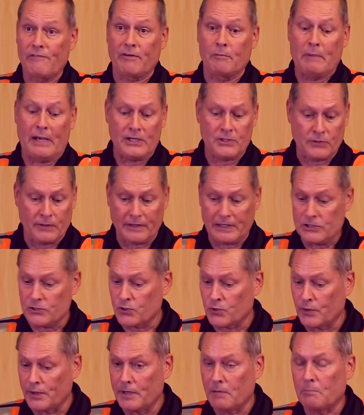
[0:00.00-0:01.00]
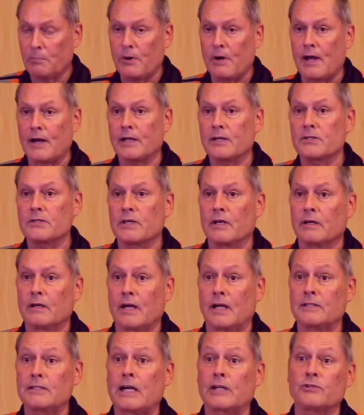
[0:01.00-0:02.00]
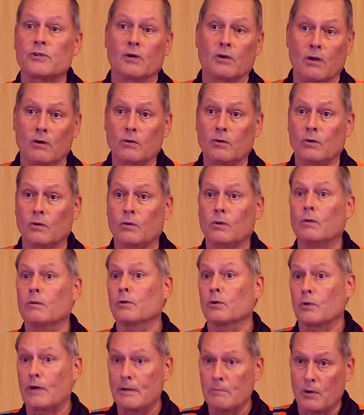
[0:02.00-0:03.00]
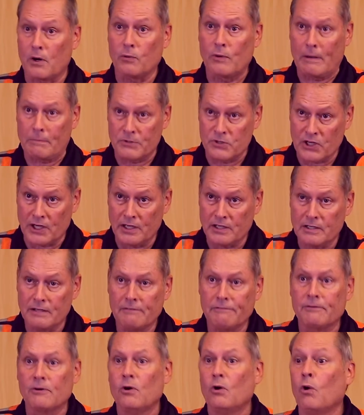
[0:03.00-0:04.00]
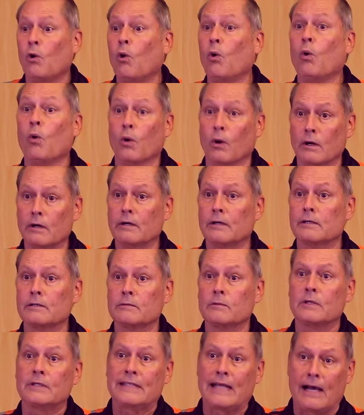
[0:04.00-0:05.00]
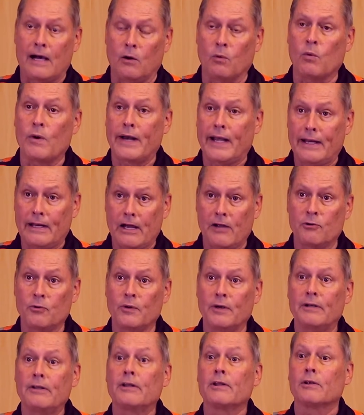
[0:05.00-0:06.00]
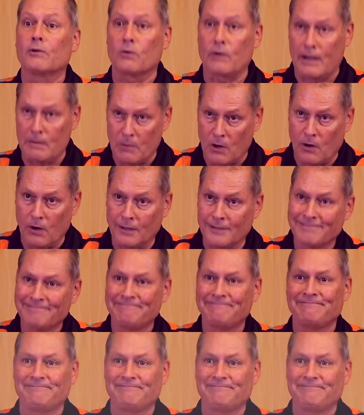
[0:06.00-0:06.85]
information on these 3M products, contact your local Graybar representative or dial one 800 graybar